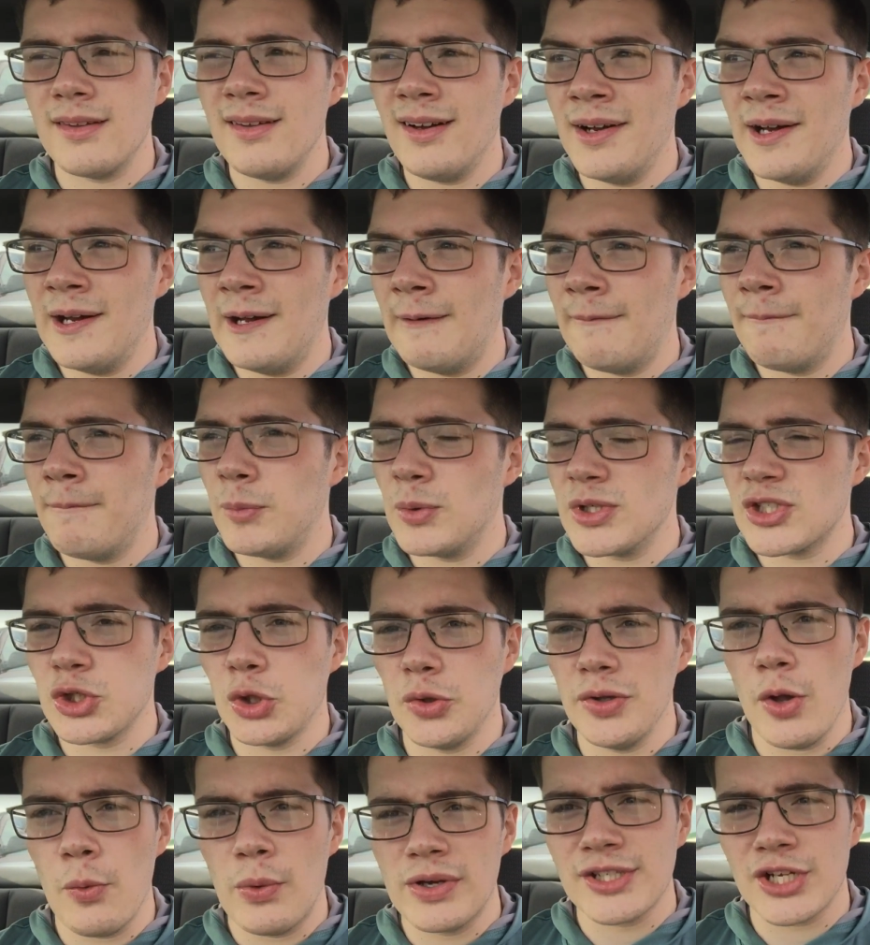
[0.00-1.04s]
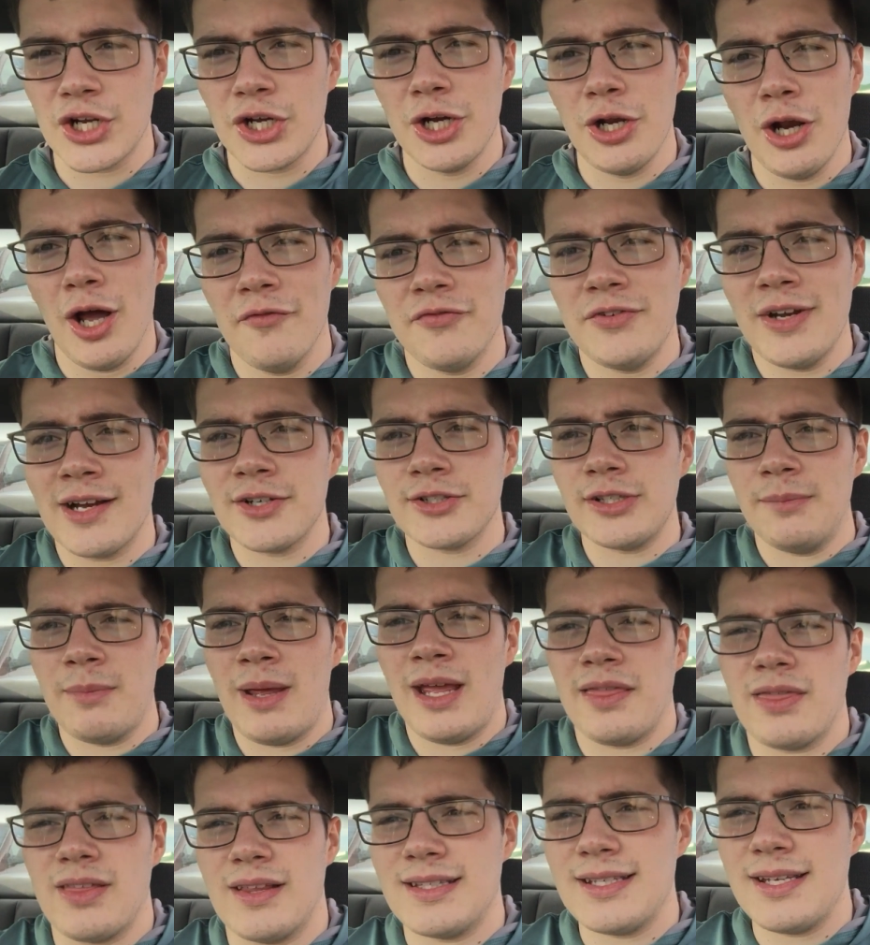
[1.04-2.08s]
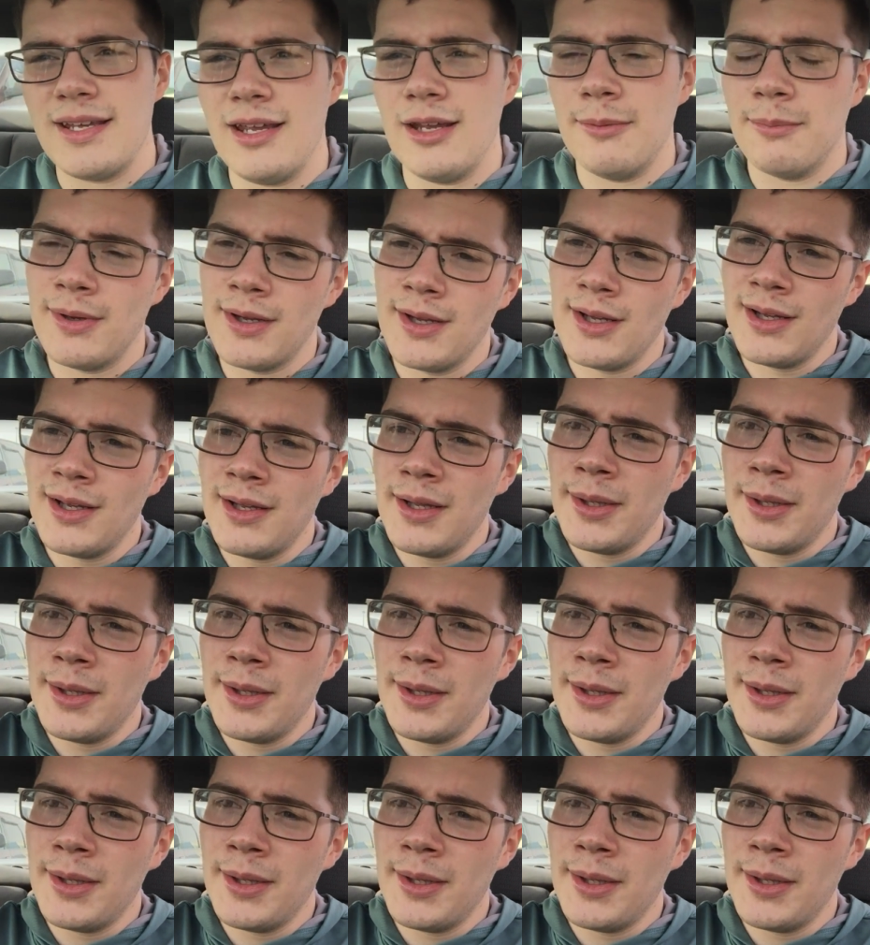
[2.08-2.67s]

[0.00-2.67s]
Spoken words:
was told he wasn't good enough to actually make the team.